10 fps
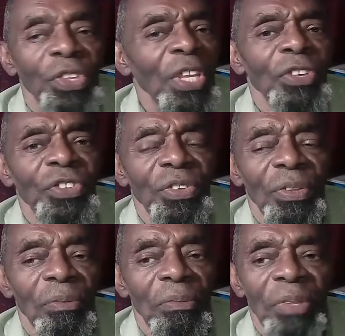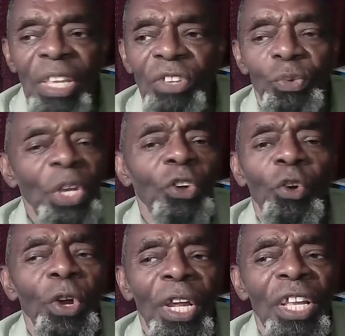"This
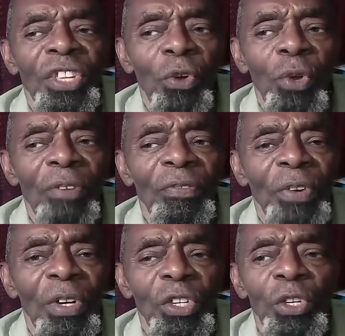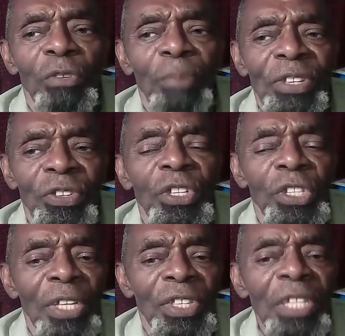recording is only for use by
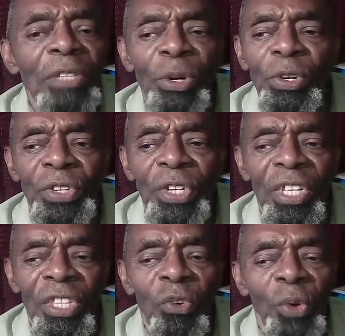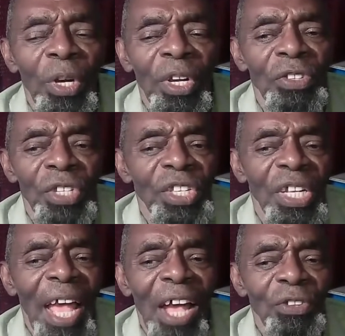such this person, and no one else is
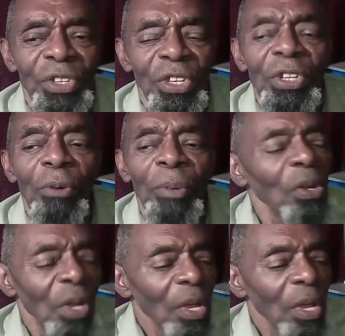allowed to,"